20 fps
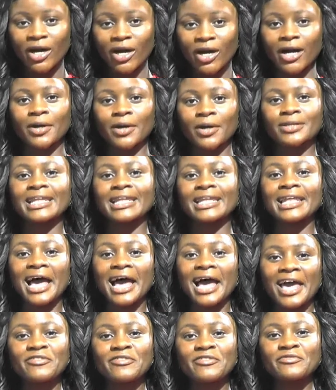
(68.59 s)
a
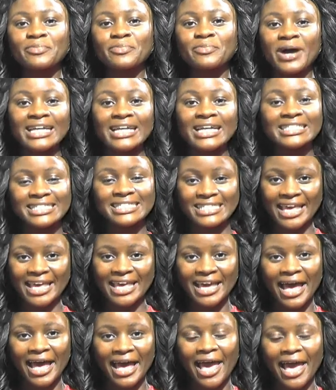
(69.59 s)
live band
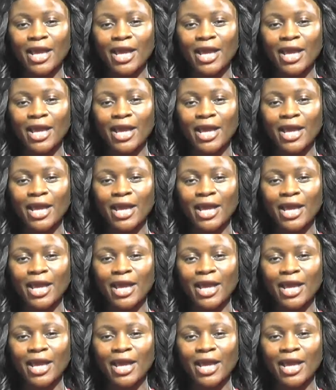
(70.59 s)
singer,